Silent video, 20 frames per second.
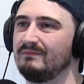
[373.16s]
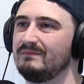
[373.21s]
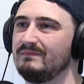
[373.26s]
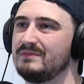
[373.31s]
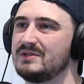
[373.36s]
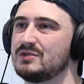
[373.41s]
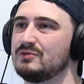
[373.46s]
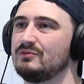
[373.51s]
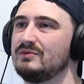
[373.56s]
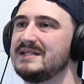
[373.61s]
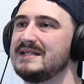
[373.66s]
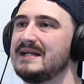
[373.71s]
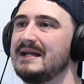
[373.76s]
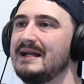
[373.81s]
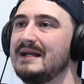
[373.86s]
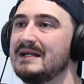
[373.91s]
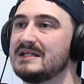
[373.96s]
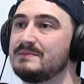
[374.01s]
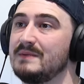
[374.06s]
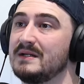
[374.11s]

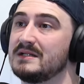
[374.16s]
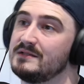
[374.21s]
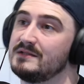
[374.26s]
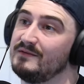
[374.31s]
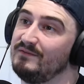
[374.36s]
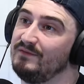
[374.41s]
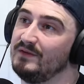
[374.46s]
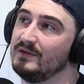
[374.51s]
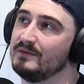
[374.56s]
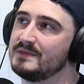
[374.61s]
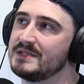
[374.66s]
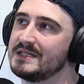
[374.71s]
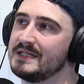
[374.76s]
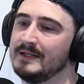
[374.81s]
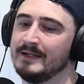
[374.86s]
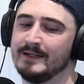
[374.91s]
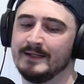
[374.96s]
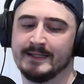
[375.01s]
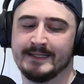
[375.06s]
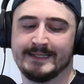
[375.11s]
storytelling aspect of films.
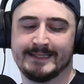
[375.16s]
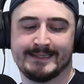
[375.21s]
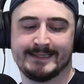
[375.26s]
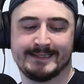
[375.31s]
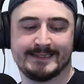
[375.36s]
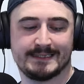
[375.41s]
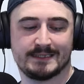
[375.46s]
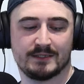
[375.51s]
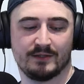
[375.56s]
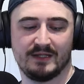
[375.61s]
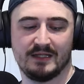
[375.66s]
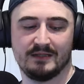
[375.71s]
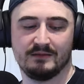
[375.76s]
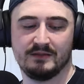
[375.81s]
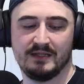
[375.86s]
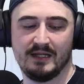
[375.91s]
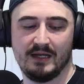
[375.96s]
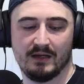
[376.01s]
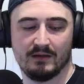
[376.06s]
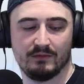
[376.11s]
So
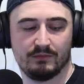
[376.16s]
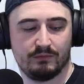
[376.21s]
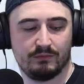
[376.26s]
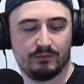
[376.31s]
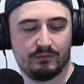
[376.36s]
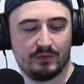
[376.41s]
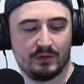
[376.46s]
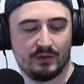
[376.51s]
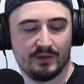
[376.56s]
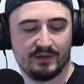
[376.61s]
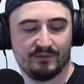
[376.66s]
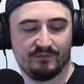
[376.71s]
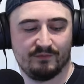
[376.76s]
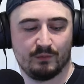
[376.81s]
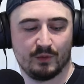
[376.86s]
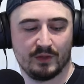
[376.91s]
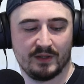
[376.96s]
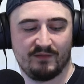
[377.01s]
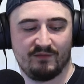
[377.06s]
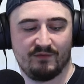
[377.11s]
then, kind of
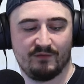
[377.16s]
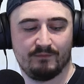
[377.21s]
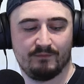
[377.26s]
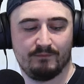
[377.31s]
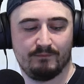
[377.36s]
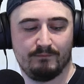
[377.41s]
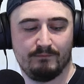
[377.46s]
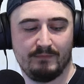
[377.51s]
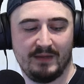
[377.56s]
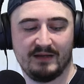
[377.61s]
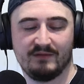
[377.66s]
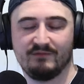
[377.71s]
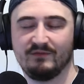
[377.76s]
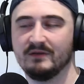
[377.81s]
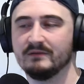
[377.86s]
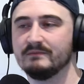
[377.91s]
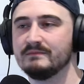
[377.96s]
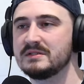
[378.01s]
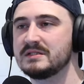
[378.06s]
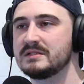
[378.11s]
wanted to make
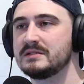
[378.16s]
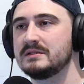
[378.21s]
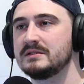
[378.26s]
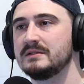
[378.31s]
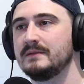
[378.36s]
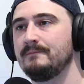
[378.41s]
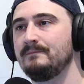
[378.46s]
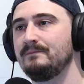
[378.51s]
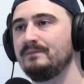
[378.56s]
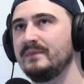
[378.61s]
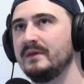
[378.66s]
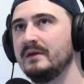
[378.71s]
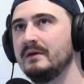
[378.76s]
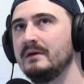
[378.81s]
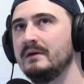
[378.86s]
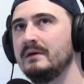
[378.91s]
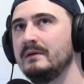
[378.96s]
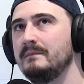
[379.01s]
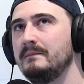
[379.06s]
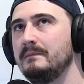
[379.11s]
films.
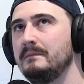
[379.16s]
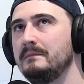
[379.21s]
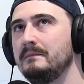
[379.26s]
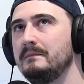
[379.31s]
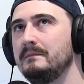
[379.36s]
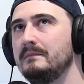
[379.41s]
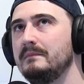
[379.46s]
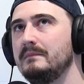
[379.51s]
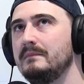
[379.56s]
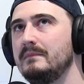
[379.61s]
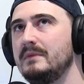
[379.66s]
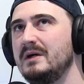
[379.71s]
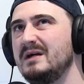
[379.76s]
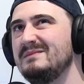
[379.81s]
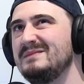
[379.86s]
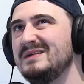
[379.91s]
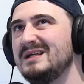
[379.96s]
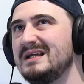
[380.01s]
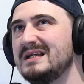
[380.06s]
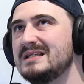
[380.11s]

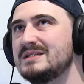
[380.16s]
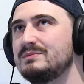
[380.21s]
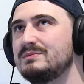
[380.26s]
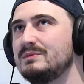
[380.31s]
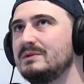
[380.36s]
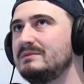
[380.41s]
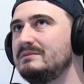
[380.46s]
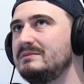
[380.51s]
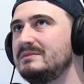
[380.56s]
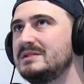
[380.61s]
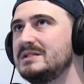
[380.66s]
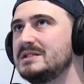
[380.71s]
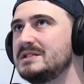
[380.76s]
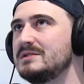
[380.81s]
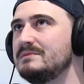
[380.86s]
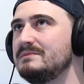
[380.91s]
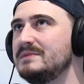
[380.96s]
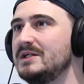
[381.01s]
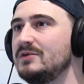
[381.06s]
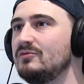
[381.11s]
I guess to
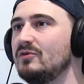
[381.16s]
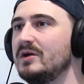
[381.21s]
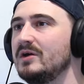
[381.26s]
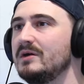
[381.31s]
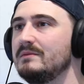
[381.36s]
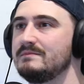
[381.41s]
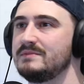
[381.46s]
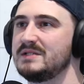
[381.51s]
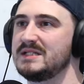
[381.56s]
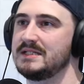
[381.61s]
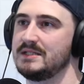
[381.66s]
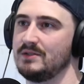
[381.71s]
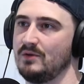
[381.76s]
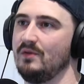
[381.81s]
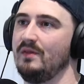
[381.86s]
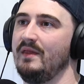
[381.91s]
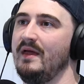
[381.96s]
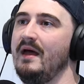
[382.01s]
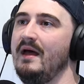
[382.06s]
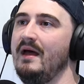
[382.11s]
some degree I'm still
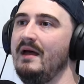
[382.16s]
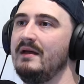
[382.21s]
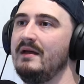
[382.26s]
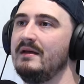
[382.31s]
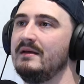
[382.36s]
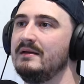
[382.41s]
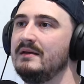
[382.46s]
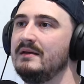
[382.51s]
there.